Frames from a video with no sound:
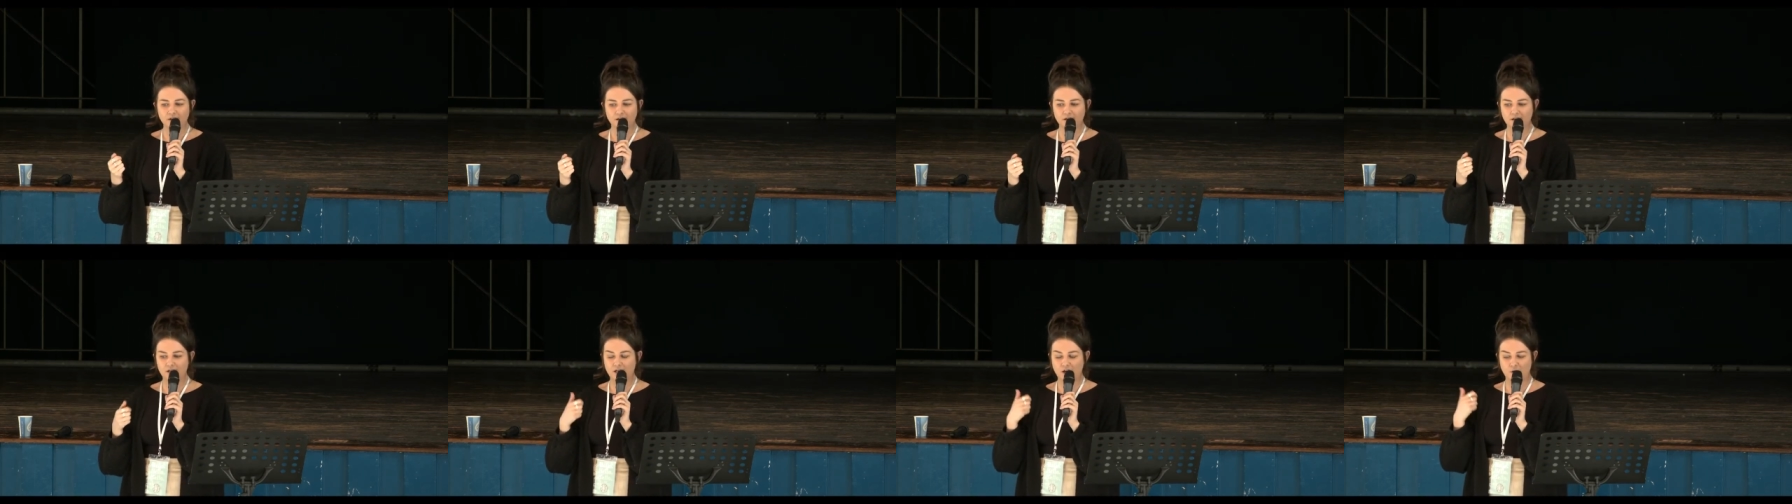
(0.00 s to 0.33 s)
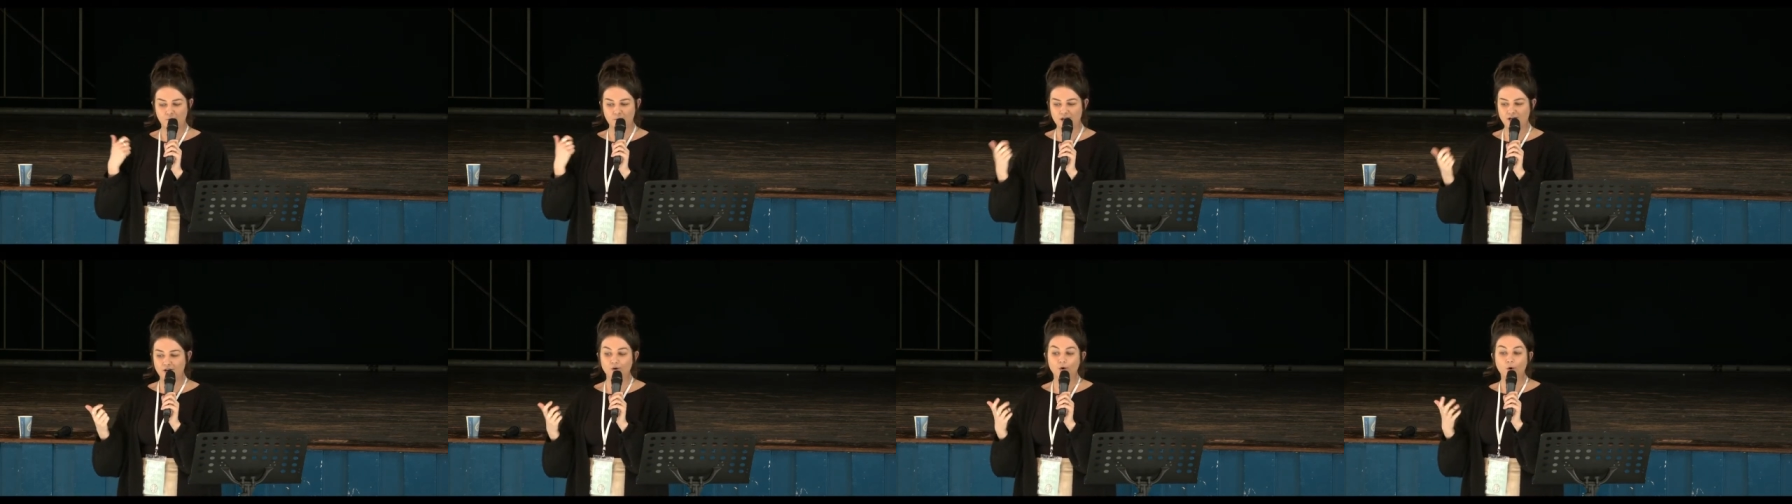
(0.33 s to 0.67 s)
you know
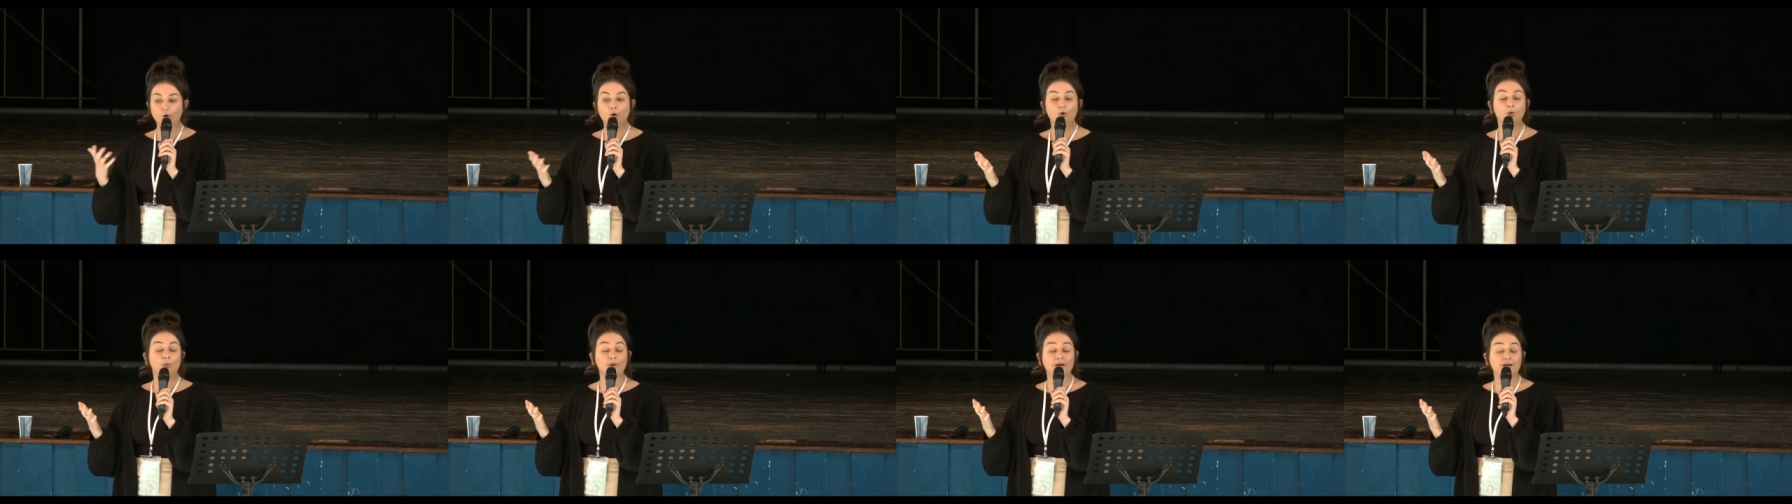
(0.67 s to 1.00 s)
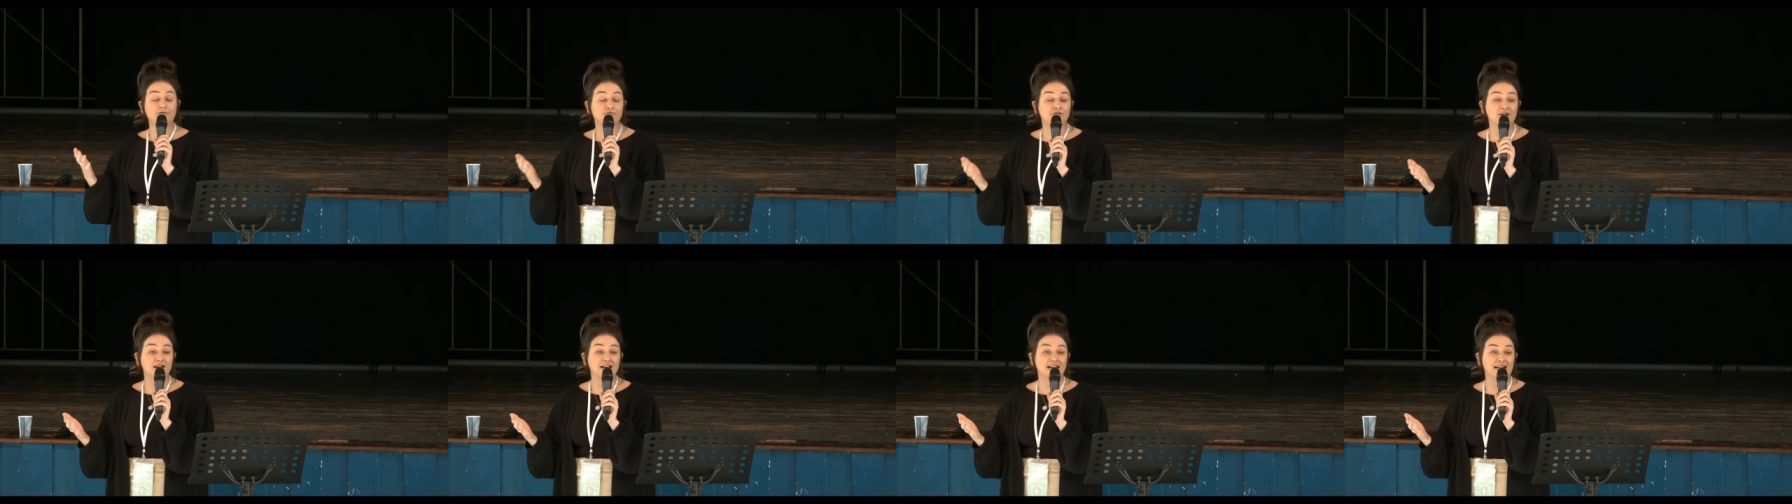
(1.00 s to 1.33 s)
we can all be
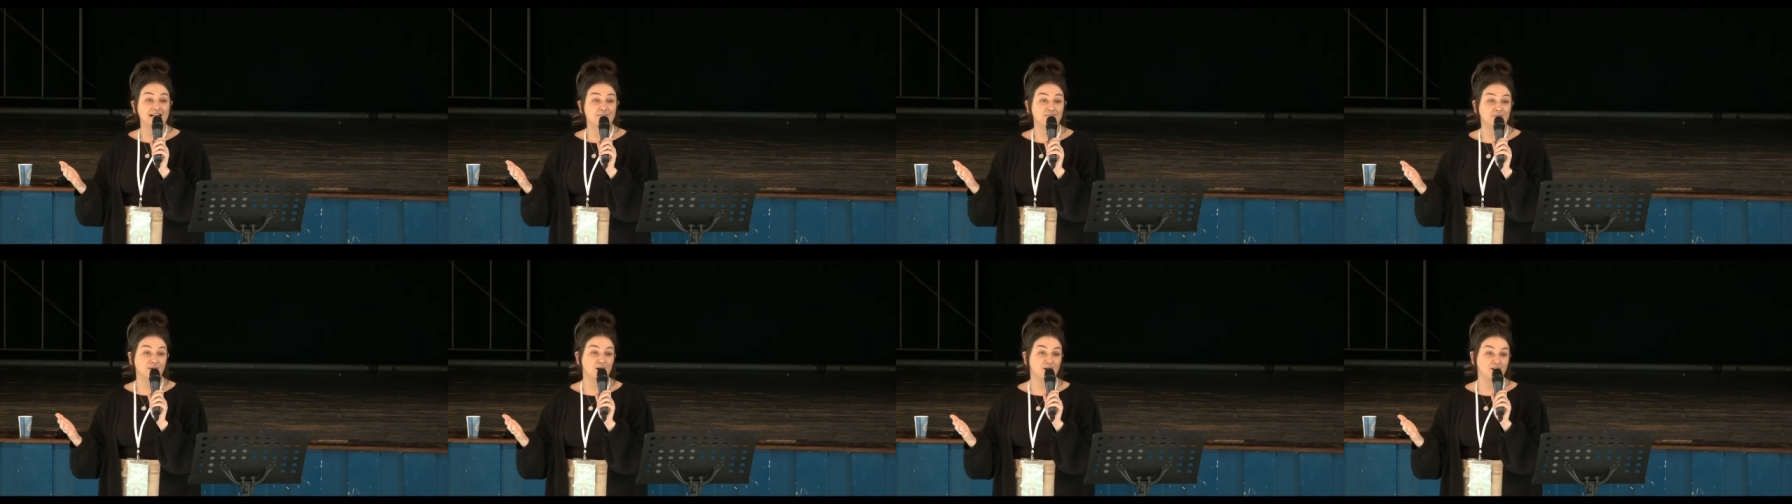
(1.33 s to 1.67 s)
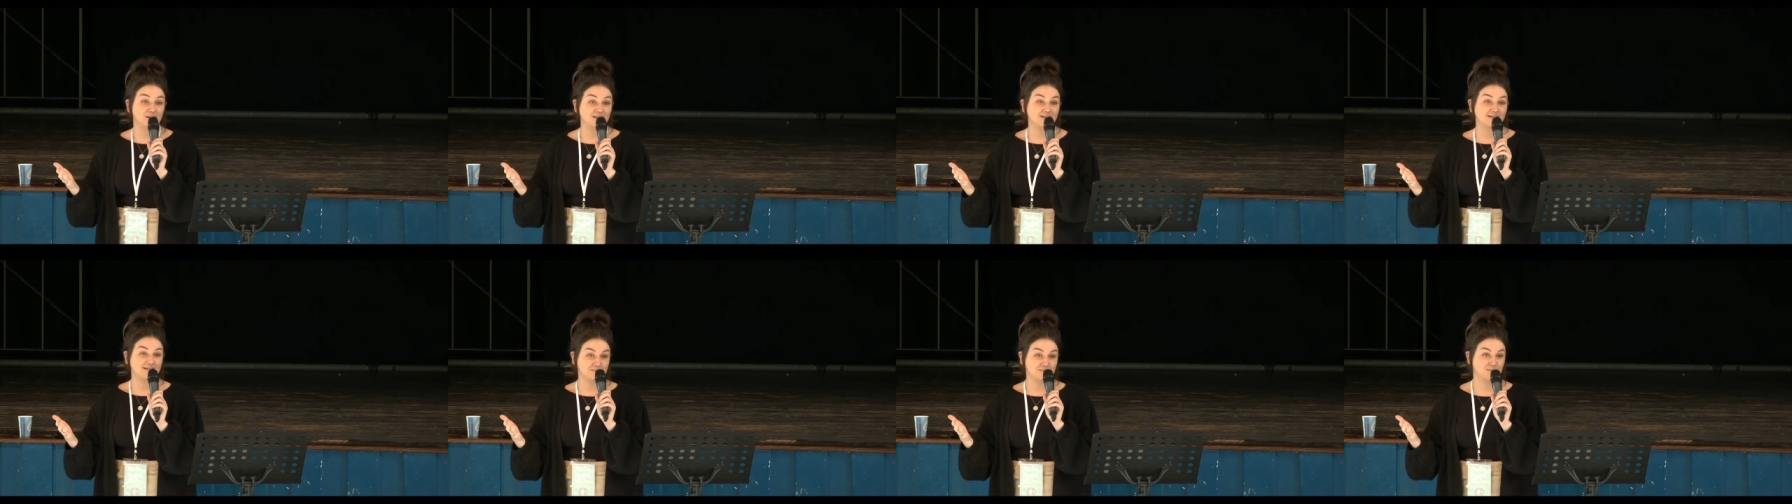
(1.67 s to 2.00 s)
really
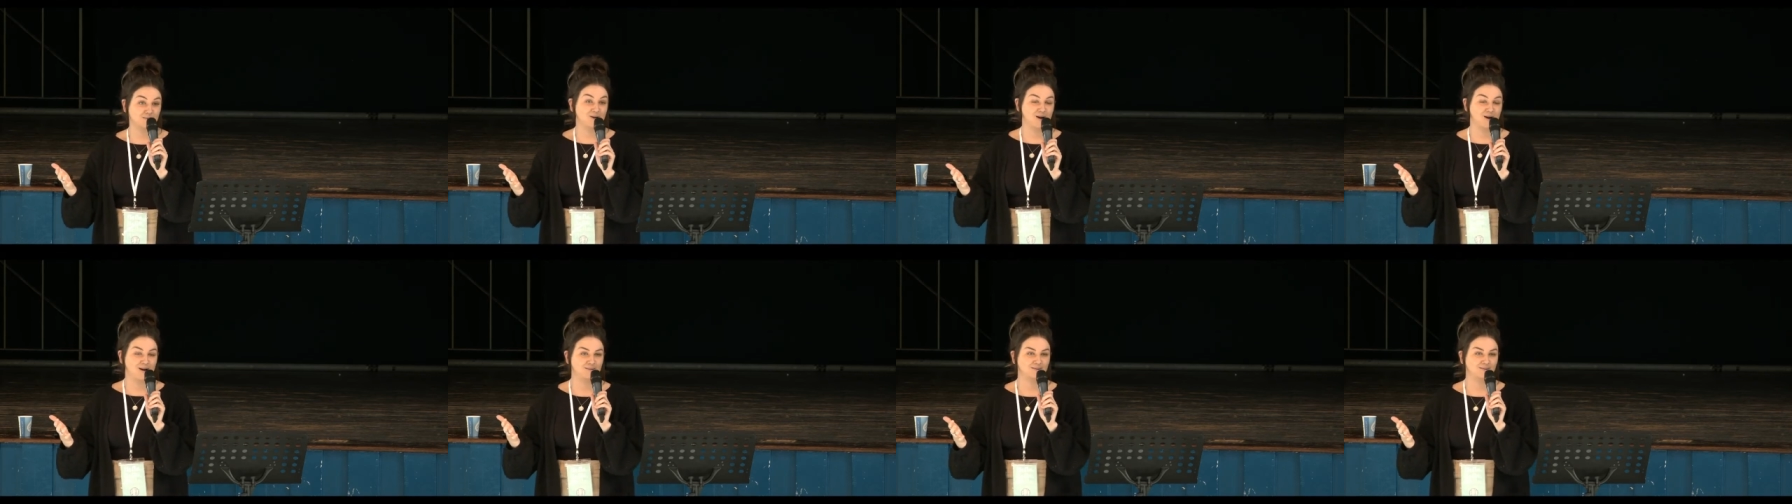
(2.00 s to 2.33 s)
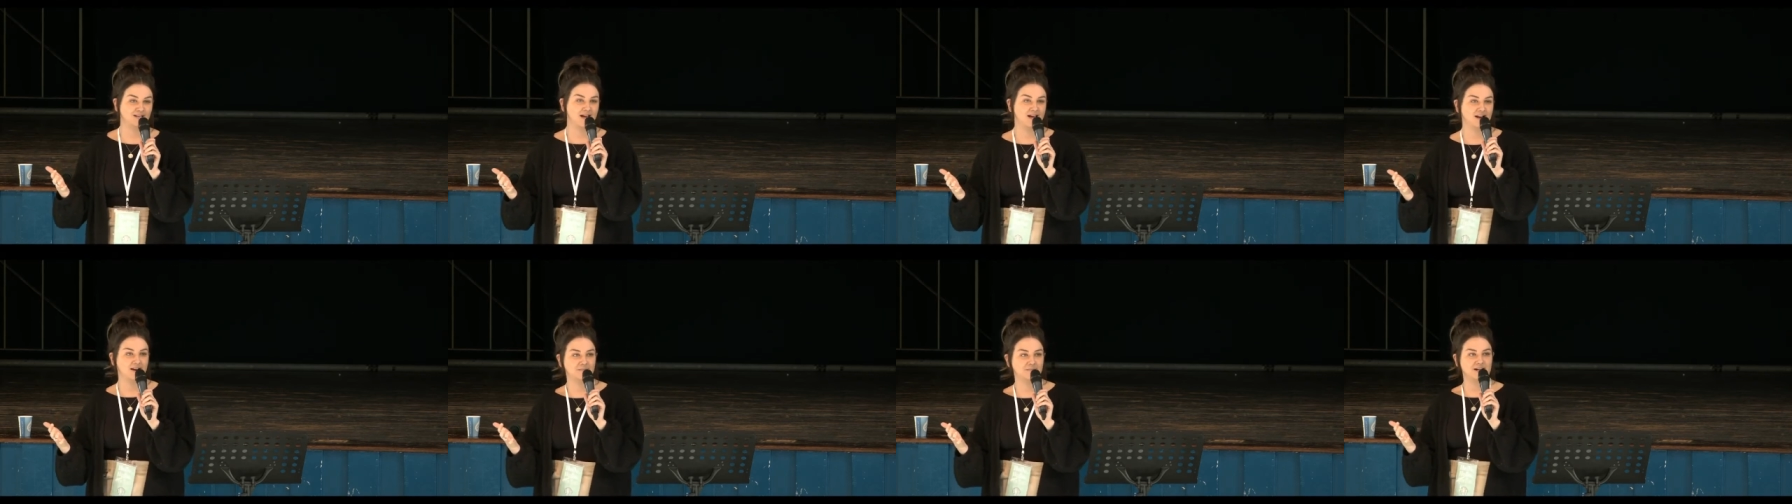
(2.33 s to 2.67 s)
blind sometimes
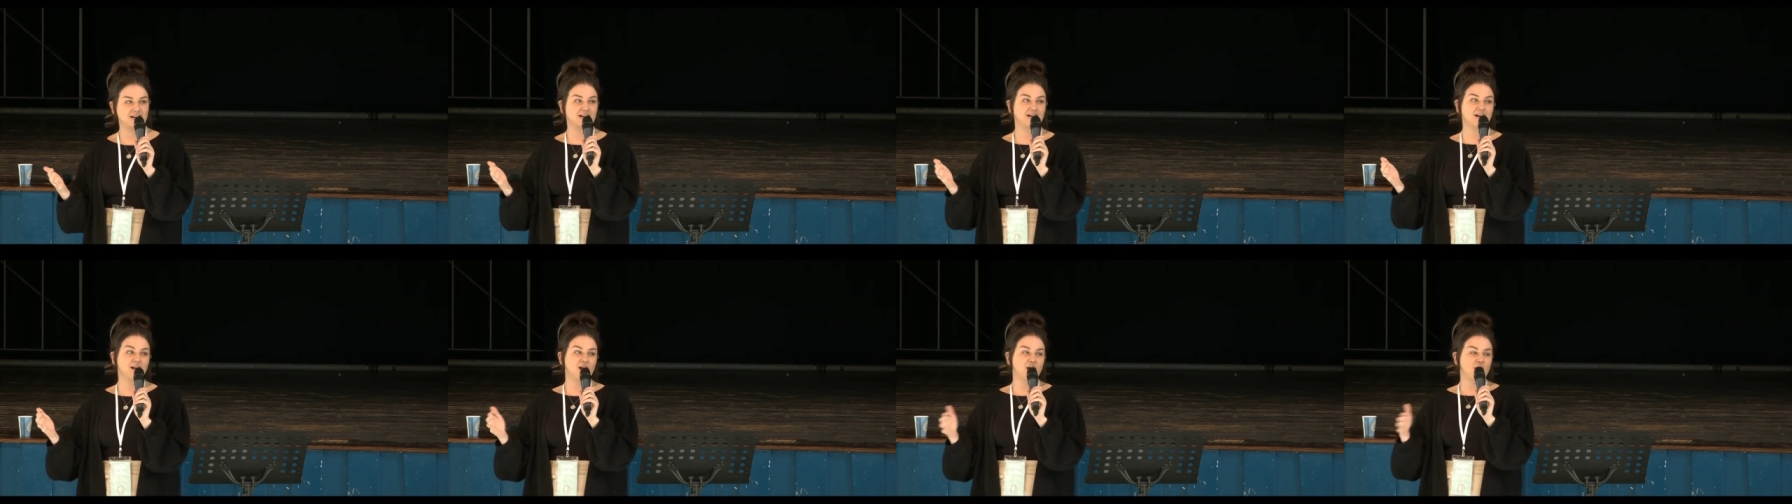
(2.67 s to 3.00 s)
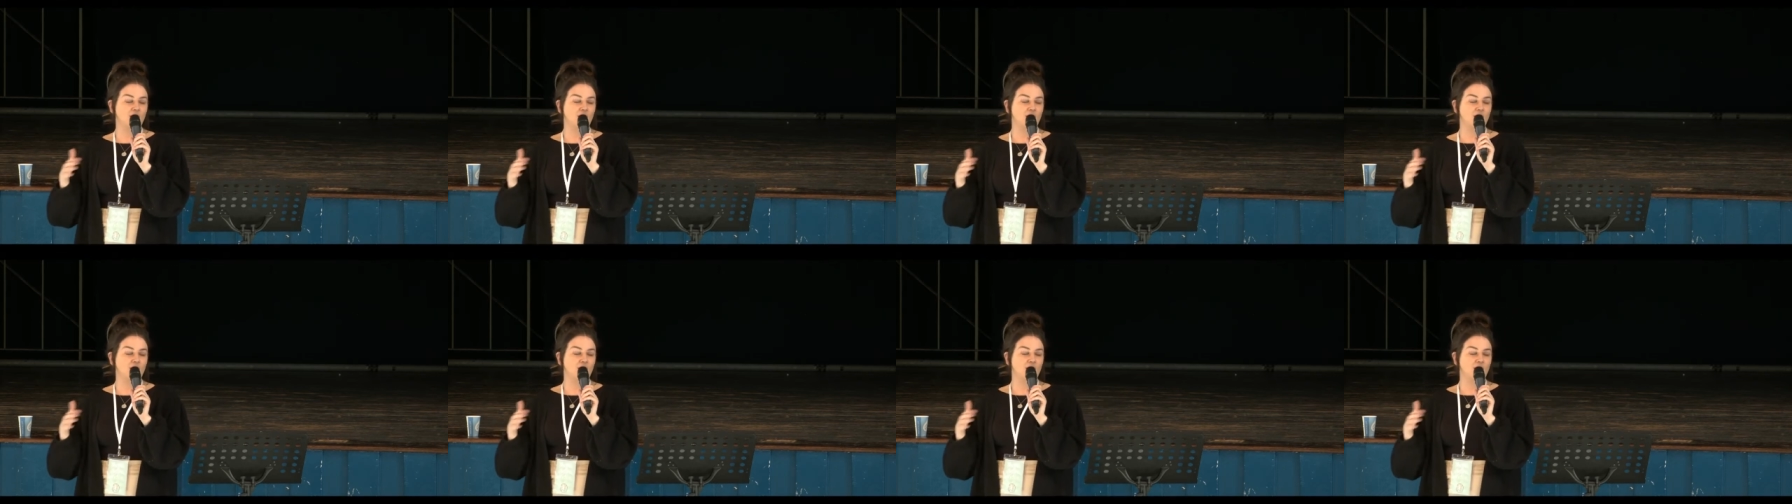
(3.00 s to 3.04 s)
and i mean